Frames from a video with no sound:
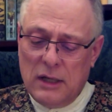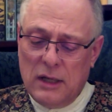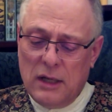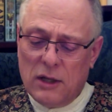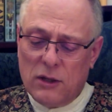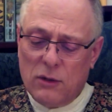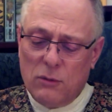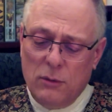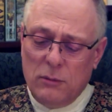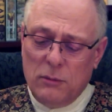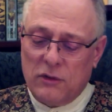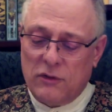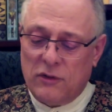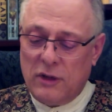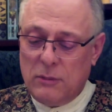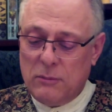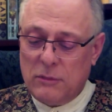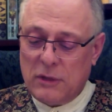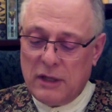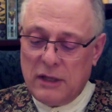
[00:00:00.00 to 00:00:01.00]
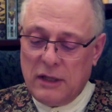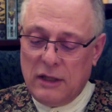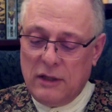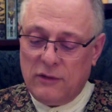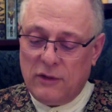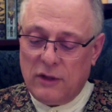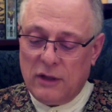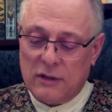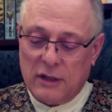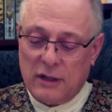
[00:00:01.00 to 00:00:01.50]
The woman seemed
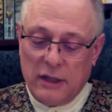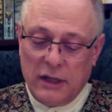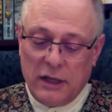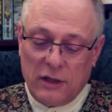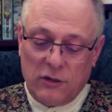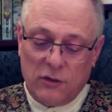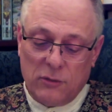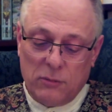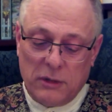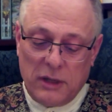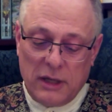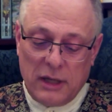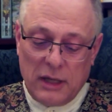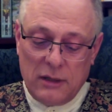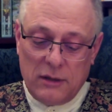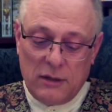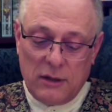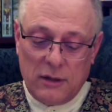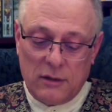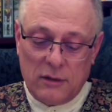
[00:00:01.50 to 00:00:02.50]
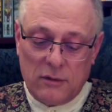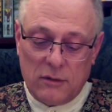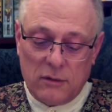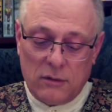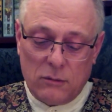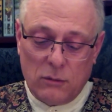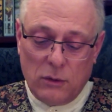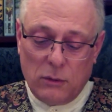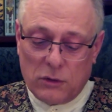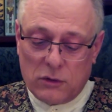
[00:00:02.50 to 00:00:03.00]
uneasy until I explained that
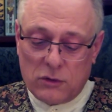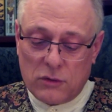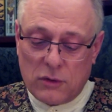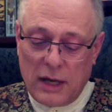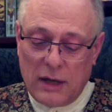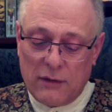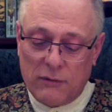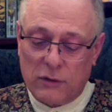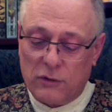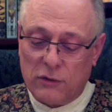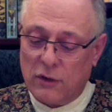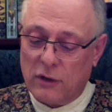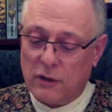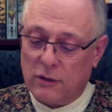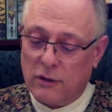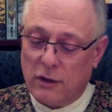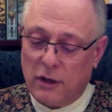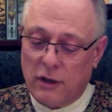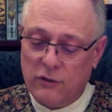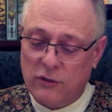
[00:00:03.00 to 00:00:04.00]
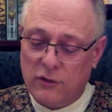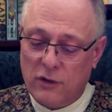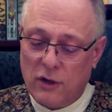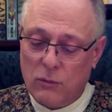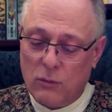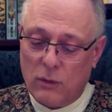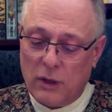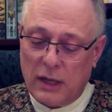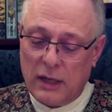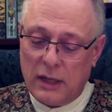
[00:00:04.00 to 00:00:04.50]
we were travelers and had lost our
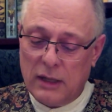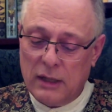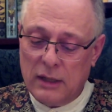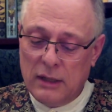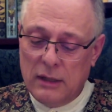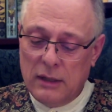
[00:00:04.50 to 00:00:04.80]
way